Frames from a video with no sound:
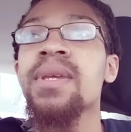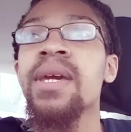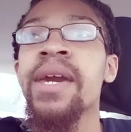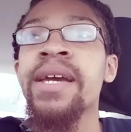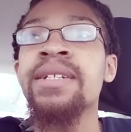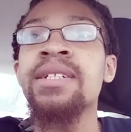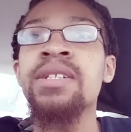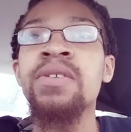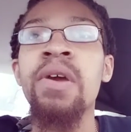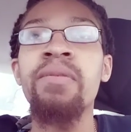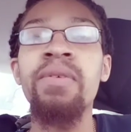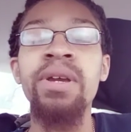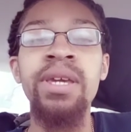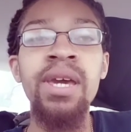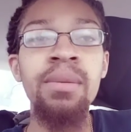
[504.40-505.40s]
It's a
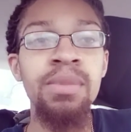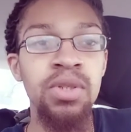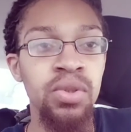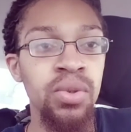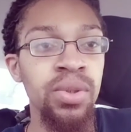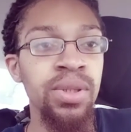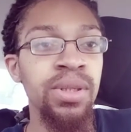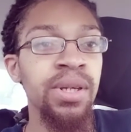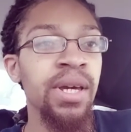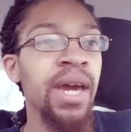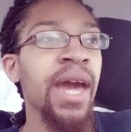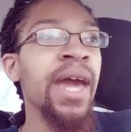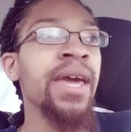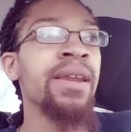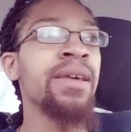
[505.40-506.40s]
different chemistry.
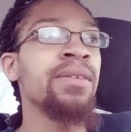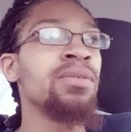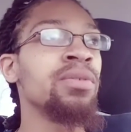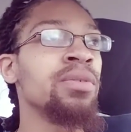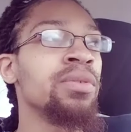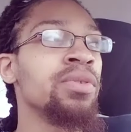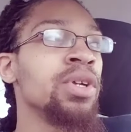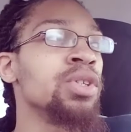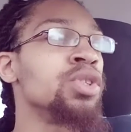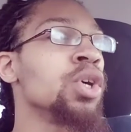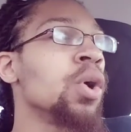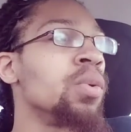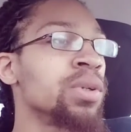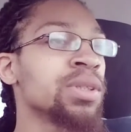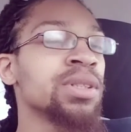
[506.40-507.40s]
And in the
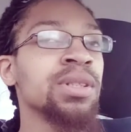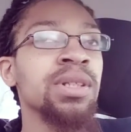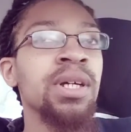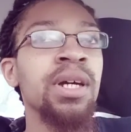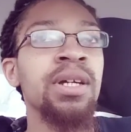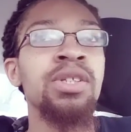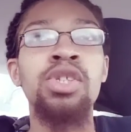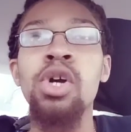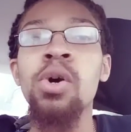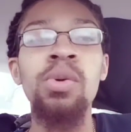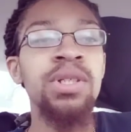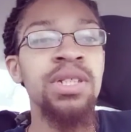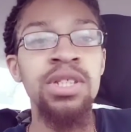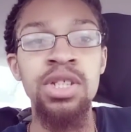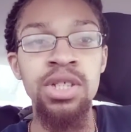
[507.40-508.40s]
jokes, Joe
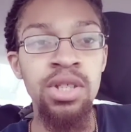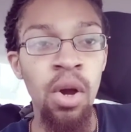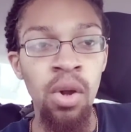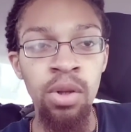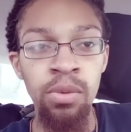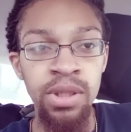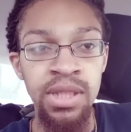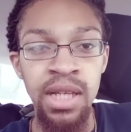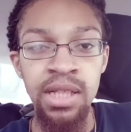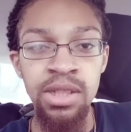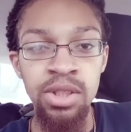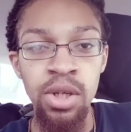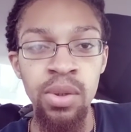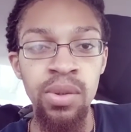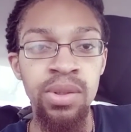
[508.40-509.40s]
isn't just the only one
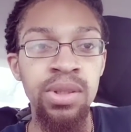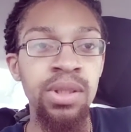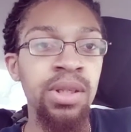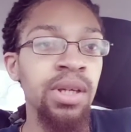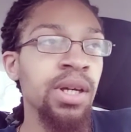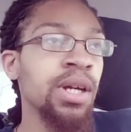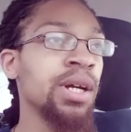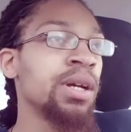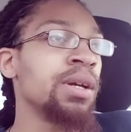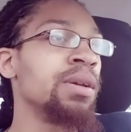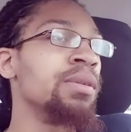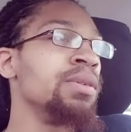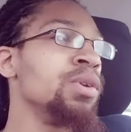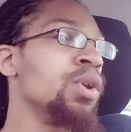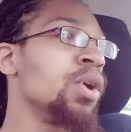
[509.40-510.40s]
telling jokes.
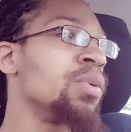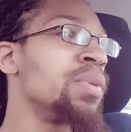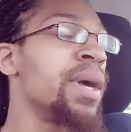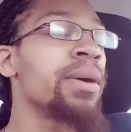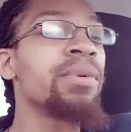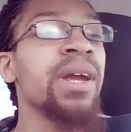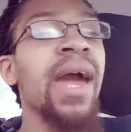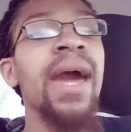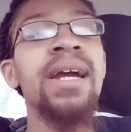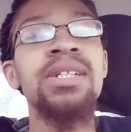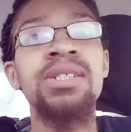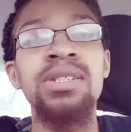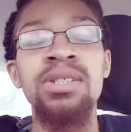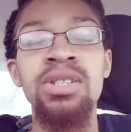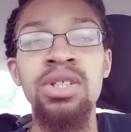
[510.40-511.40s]
Their
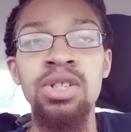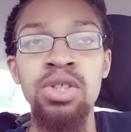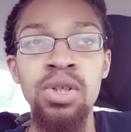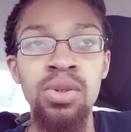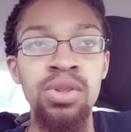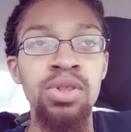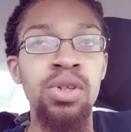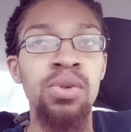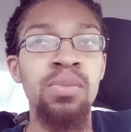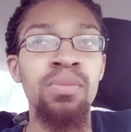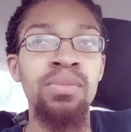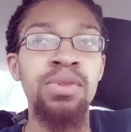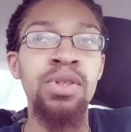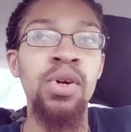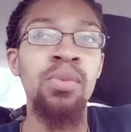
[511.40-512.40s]
reactions to the jokes
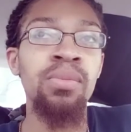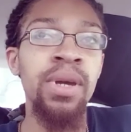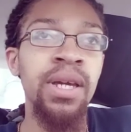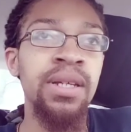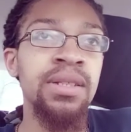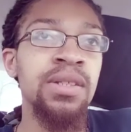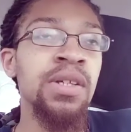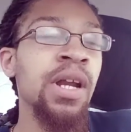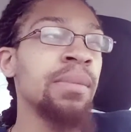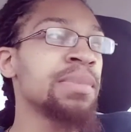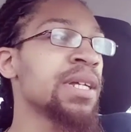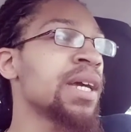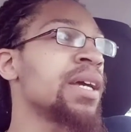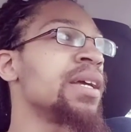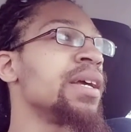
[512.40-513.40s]
Joe makes. You know what I'm
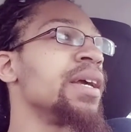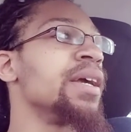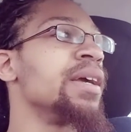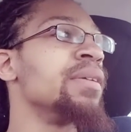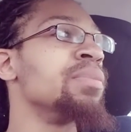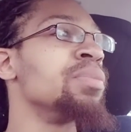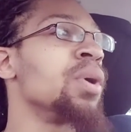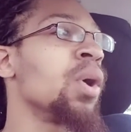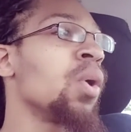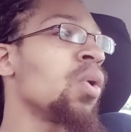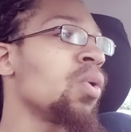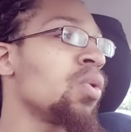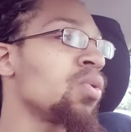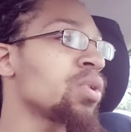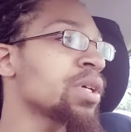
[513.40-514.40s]
saying? The
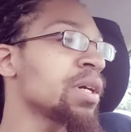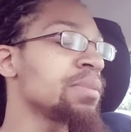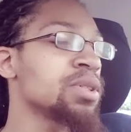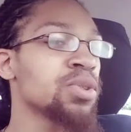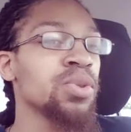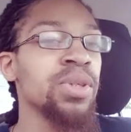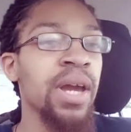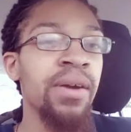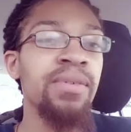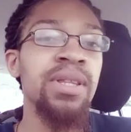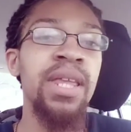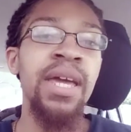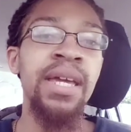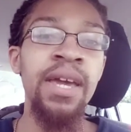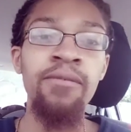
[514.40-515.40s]
whole chemistry,
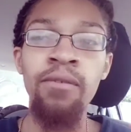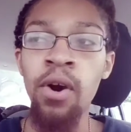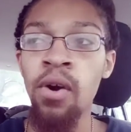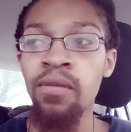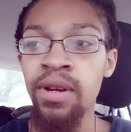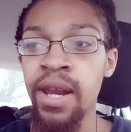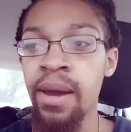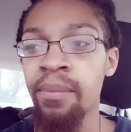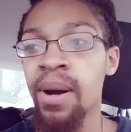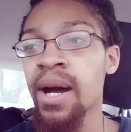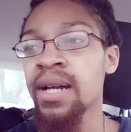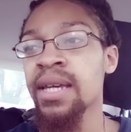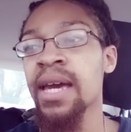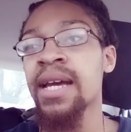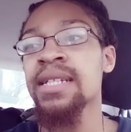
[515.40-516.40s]
everything involved in that
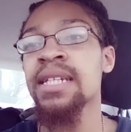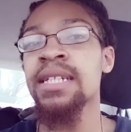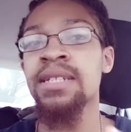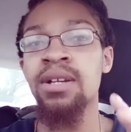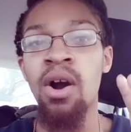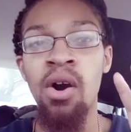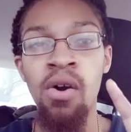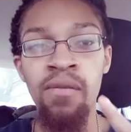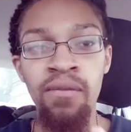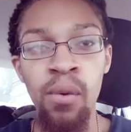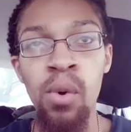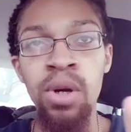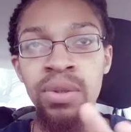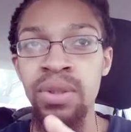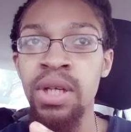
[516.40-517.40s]
podcast is all
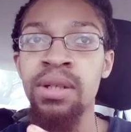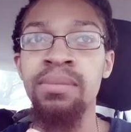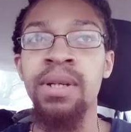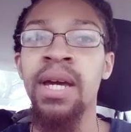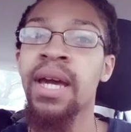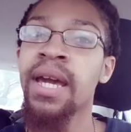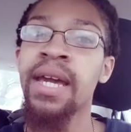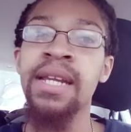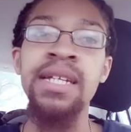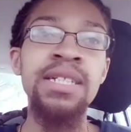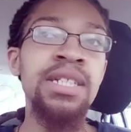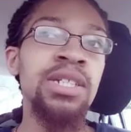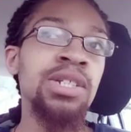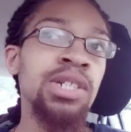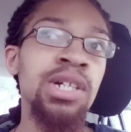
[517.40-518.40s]
four of them. It
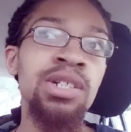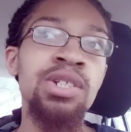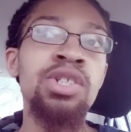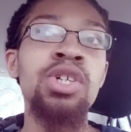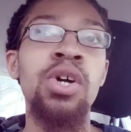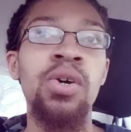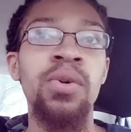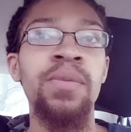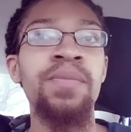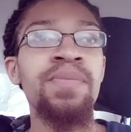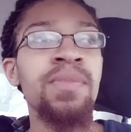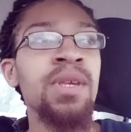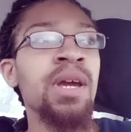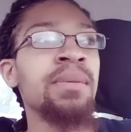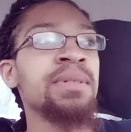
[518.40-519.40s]
isn't just Joe. You know
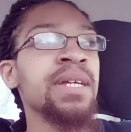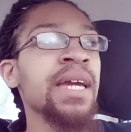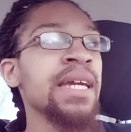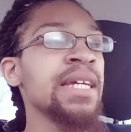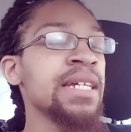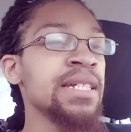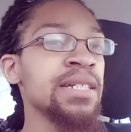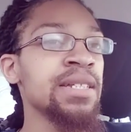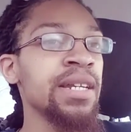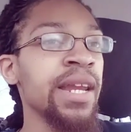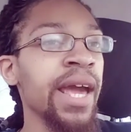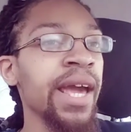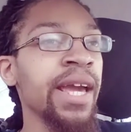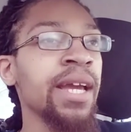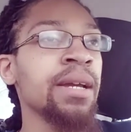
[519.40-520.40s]
what I'm saying? He is the
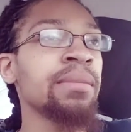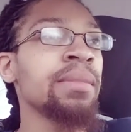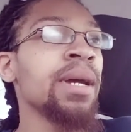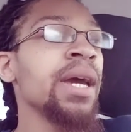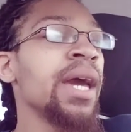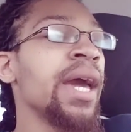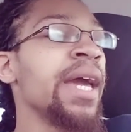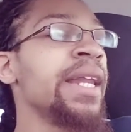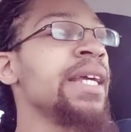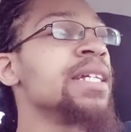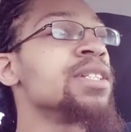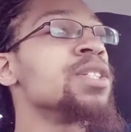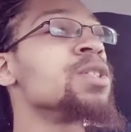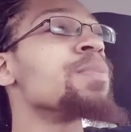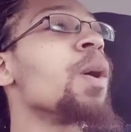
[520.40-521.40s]
name and he
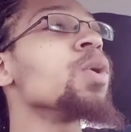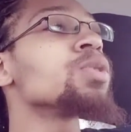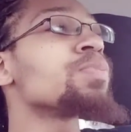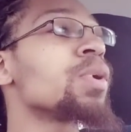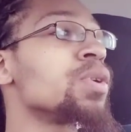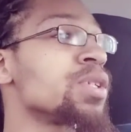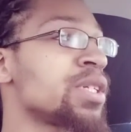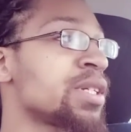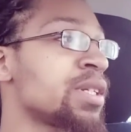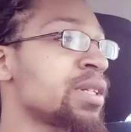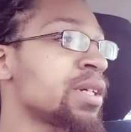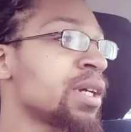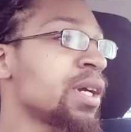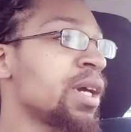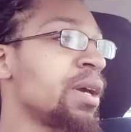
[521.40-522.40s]
is the spokesperson
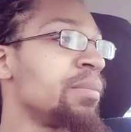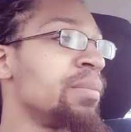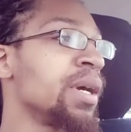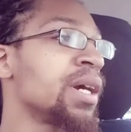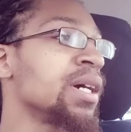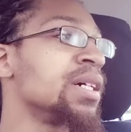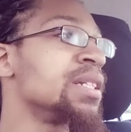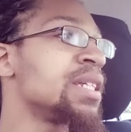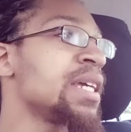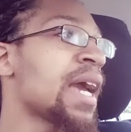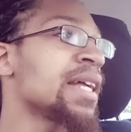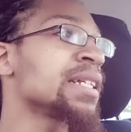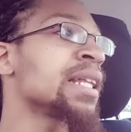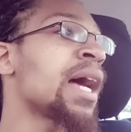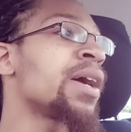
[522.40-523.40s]
because he
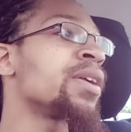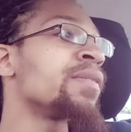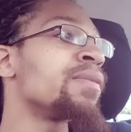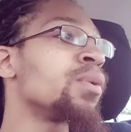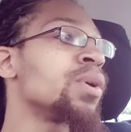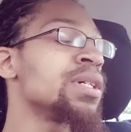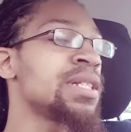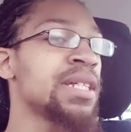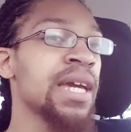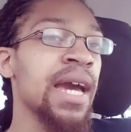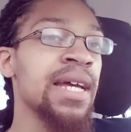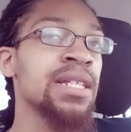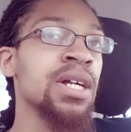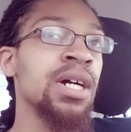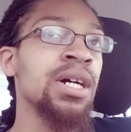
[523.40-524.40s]
has a louder voice. He
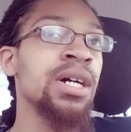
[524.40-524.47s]
has